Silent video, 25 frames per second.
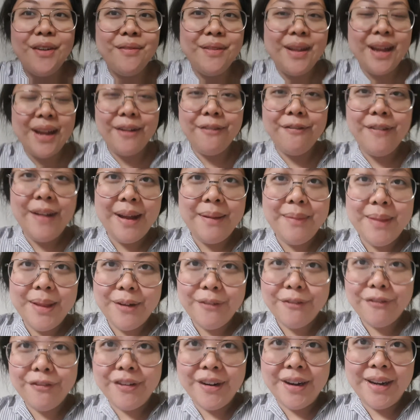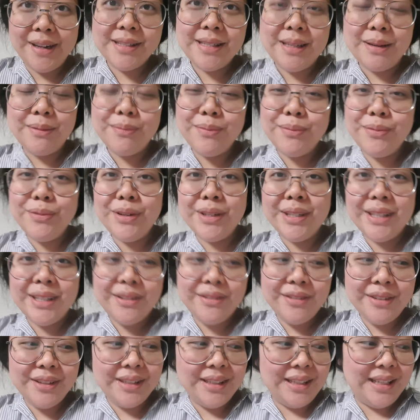like family and friends. So I'm really,
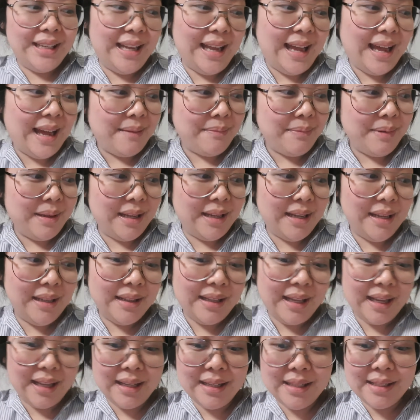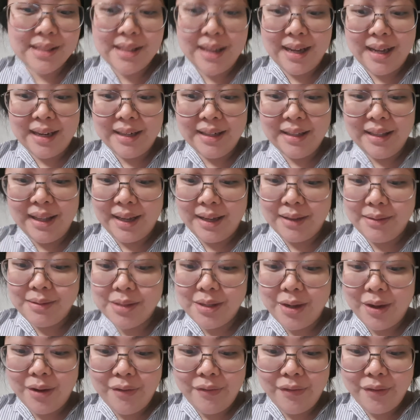really happy and like excited. Like, it was
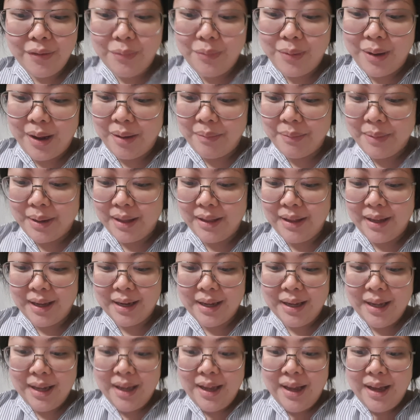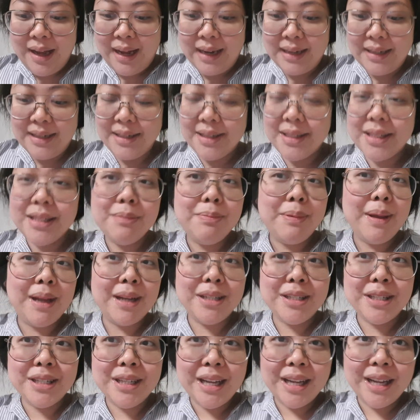overwhelming. Like, I didn't expect
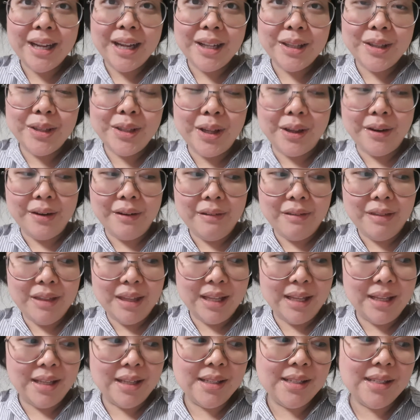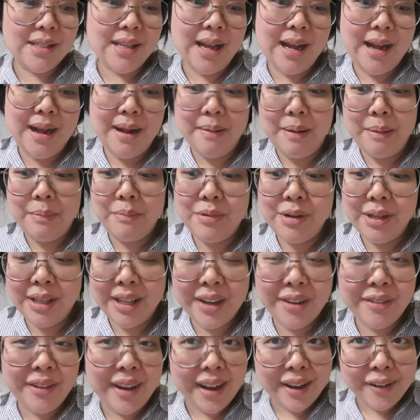to get a lot of things. I'm really
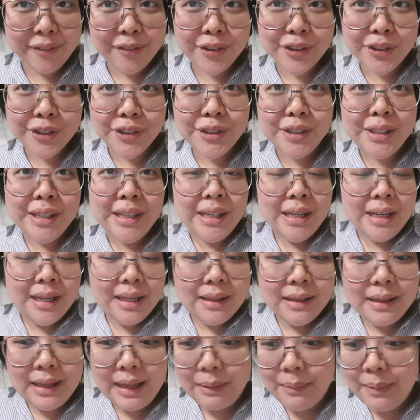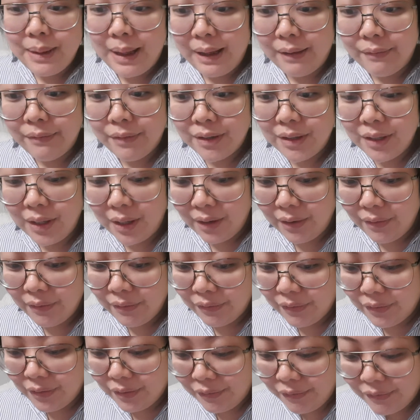grateful that we have a lot
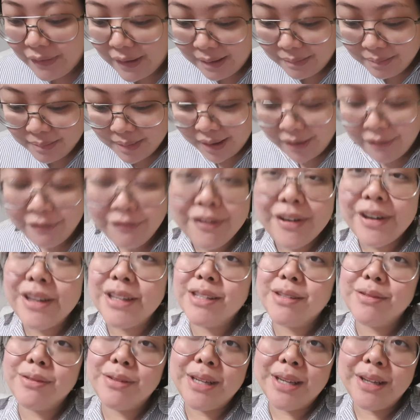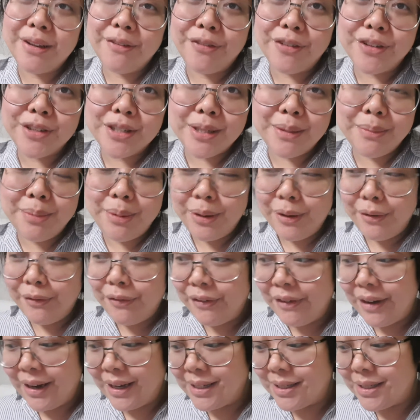of good family and friends here for support
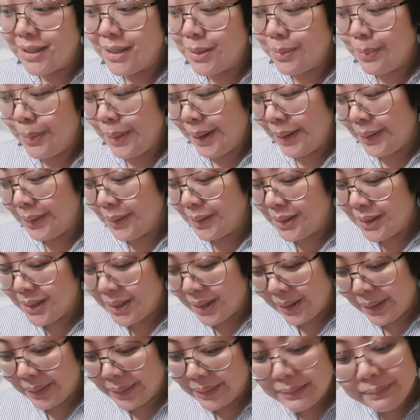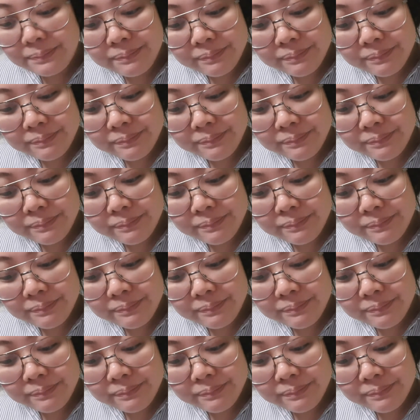for us as well. So